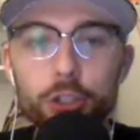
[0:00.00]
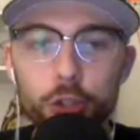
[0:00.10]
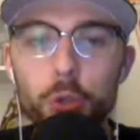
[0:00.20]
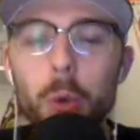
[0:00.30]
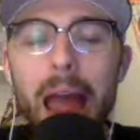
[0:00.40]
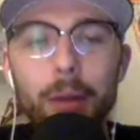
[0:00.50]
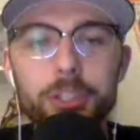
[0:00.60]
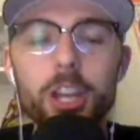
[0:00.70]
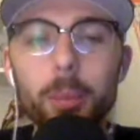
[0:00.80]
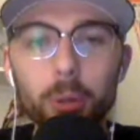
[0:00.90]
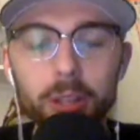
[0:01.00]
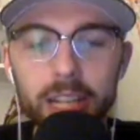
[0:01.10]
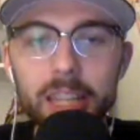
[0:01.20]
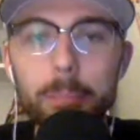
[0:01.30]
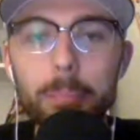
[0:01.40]
2-out double
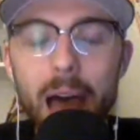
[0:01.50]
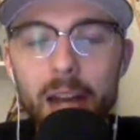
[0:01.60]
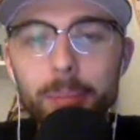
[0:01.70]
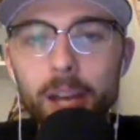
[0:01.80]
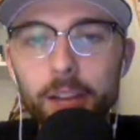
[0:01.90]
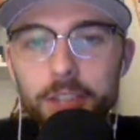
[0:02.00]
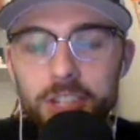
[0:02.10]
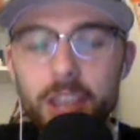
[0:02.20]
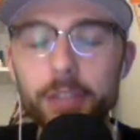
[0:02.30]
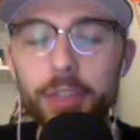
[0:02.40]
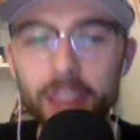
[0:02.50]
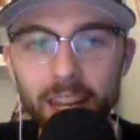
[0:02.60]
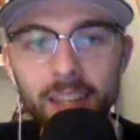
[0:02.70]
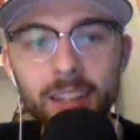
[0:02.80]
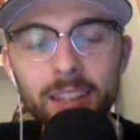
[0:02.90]
in the bottom of the 7th
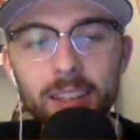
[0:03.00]
inning